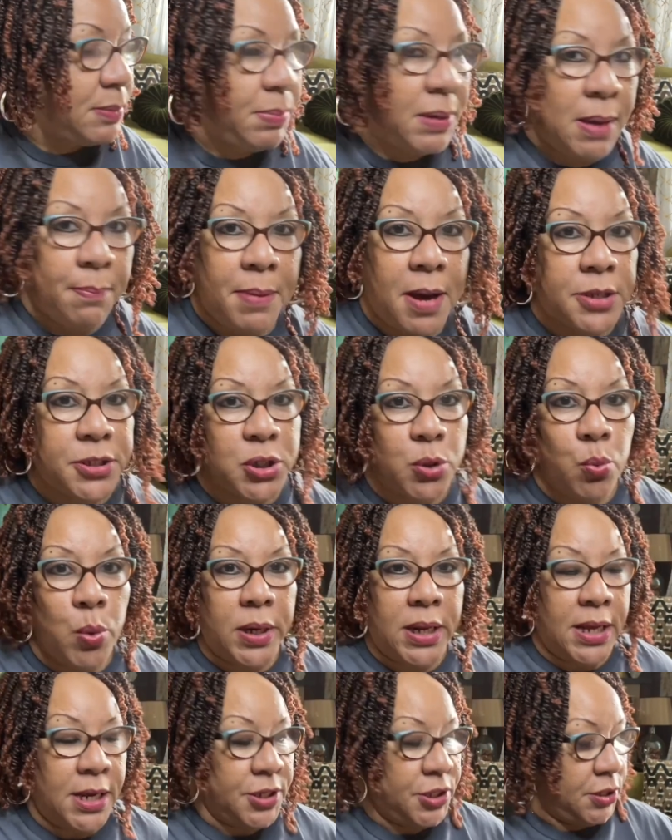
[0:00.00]
be about
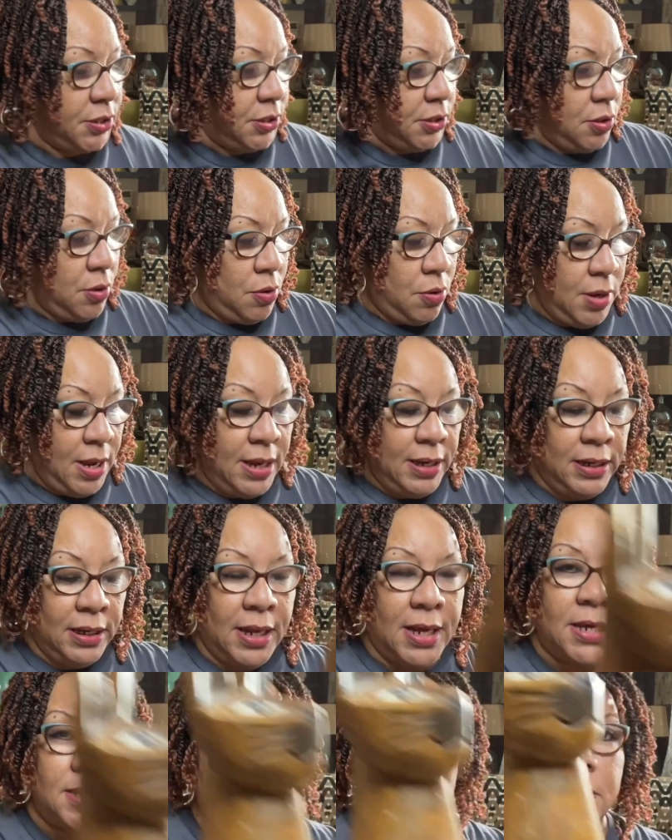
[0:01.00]
20 inches tall, at
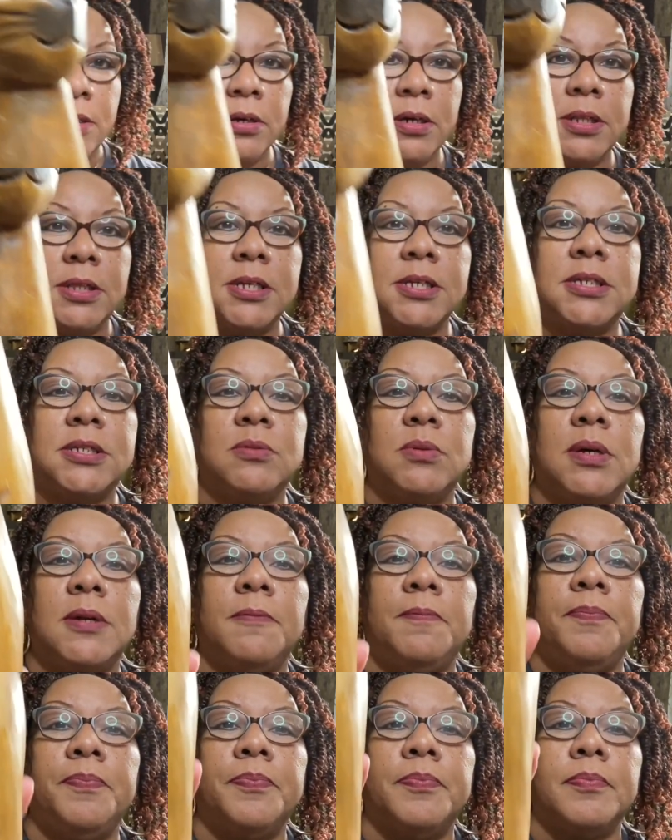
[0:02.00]
least. Look at this one.
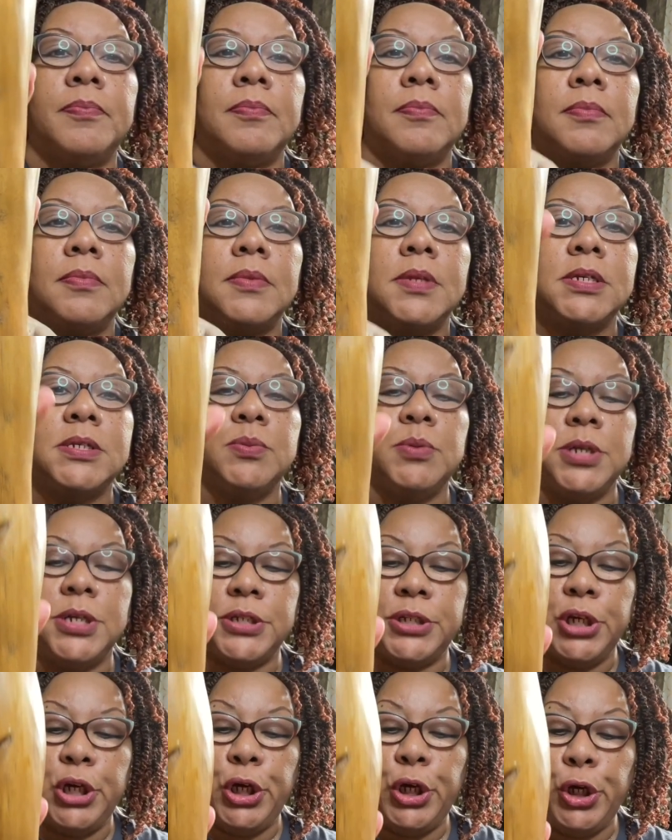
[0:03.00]
This one
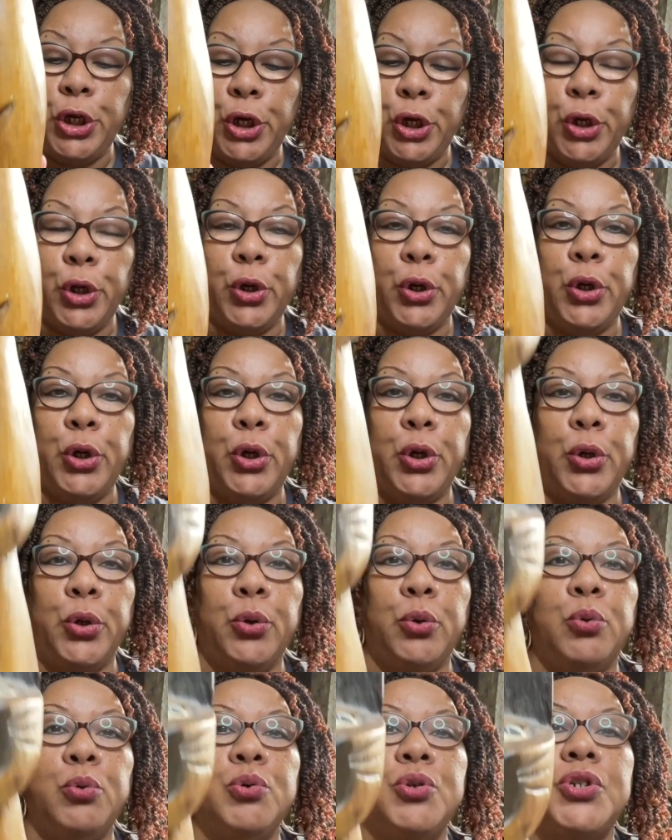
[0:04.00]
is
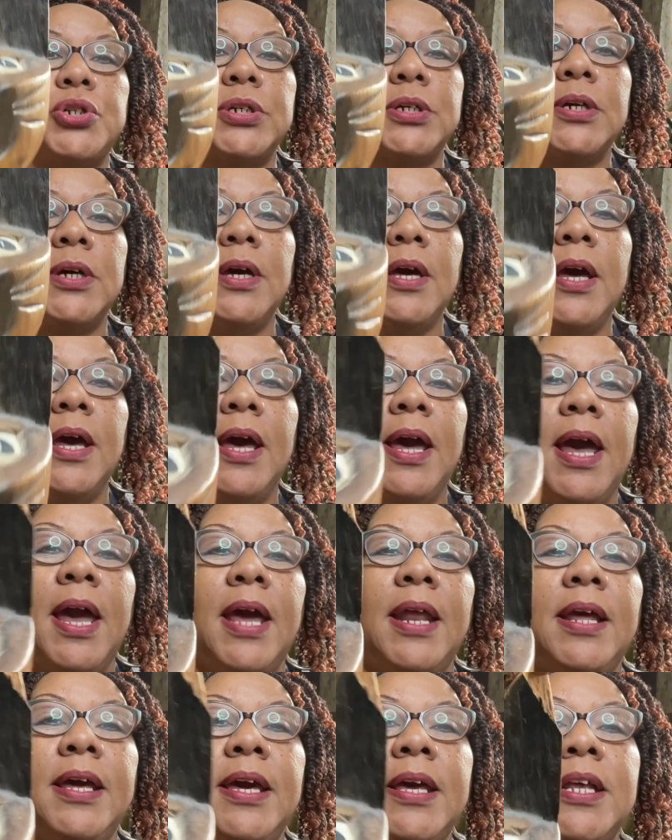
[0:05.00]
huge.
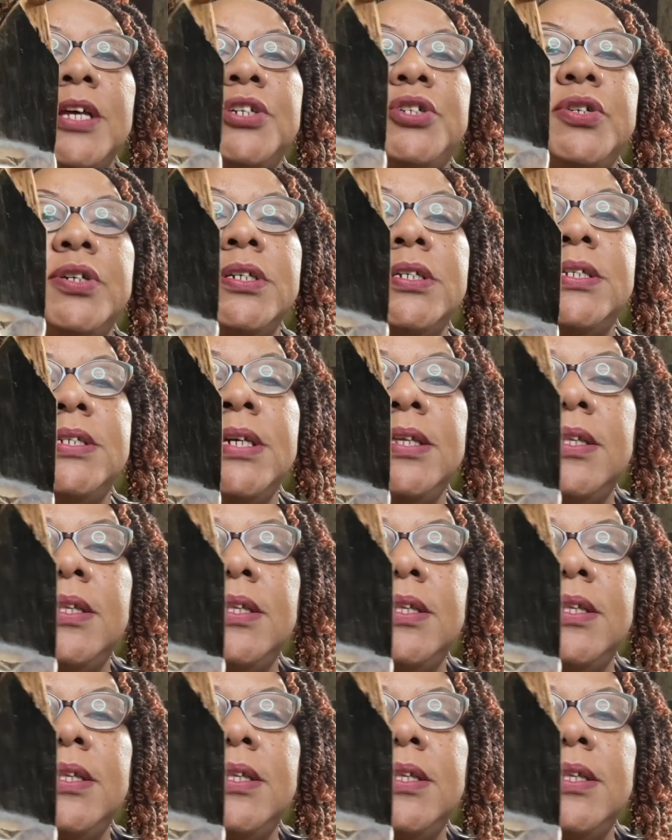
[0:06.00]
And again, as you can see